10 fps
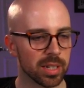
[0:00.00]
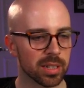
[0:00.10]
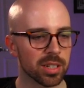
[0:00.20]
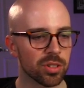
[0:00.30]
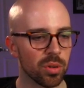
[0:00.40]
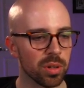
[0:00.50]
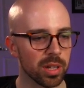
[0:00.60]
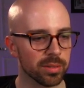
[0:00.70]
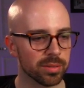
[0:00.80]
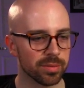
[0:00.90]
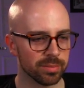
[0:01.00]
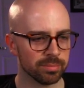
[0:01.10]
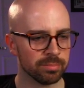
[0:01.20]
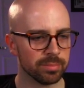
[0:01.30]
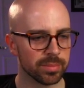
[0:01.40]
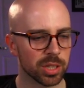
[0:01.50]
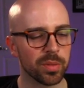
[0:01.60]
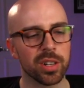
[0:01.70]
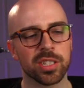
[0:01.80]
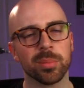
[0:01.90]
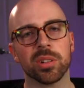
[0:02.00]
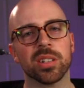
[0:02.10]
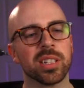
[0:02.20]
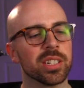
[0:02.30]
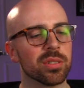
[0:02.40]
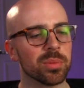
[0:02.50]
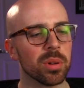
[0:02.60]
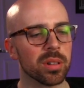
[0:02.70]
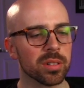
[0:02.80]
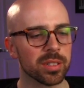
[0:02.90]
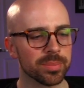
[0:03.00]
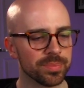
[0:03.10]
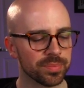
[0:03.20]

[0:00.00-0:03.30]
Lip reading: control of. So very similar to Dangerous Waters.